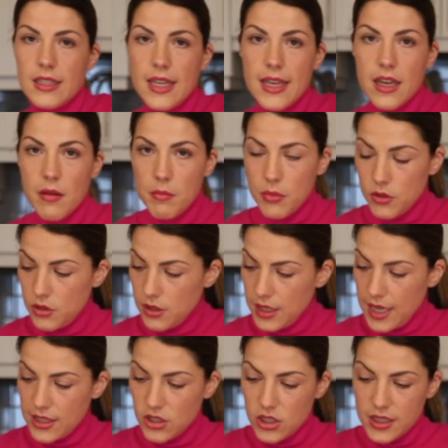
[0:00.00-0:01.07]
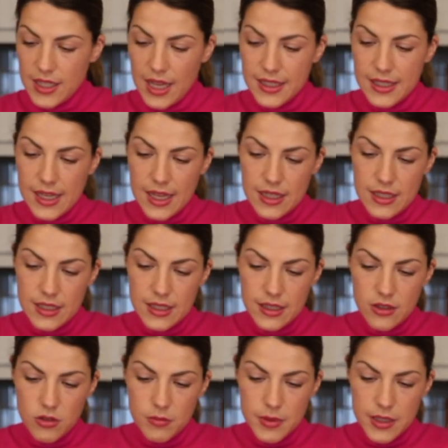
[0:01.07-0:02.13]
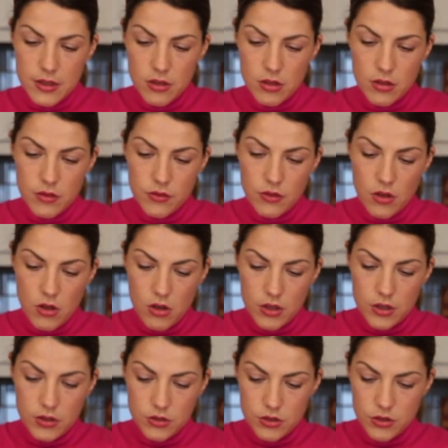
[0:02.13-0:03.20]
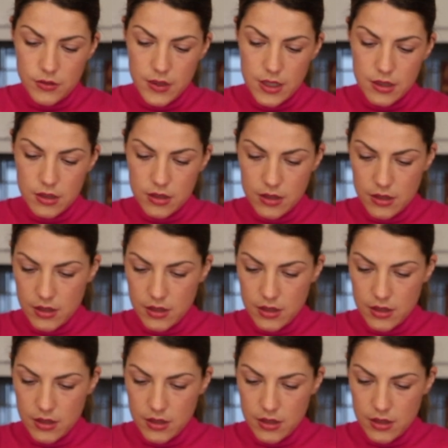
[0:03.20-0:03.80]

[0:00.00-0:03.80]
take a bowl and just add a little bit of oil to it.